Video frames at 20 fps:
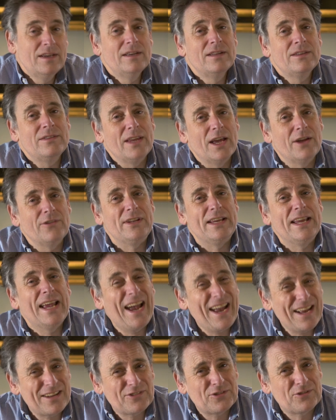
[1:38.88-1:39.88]
The only
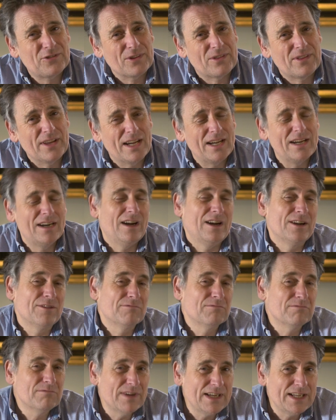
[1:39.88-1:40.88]
extra thing I
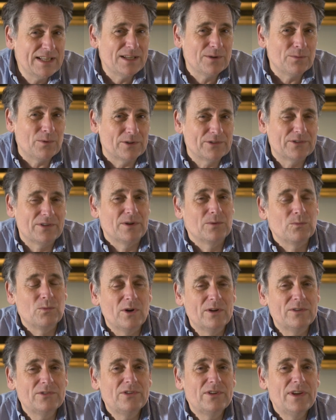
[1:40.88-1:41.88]
really wanted to
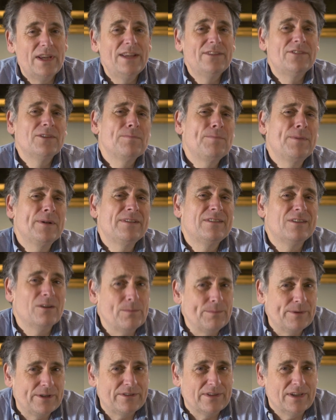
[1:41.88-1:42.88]
watch is a
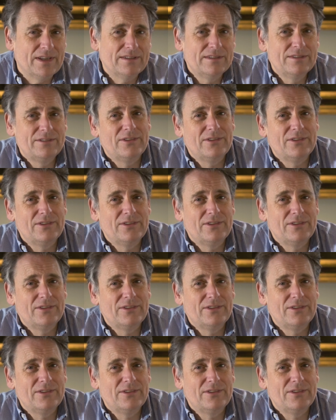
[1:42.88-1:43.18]
pedometer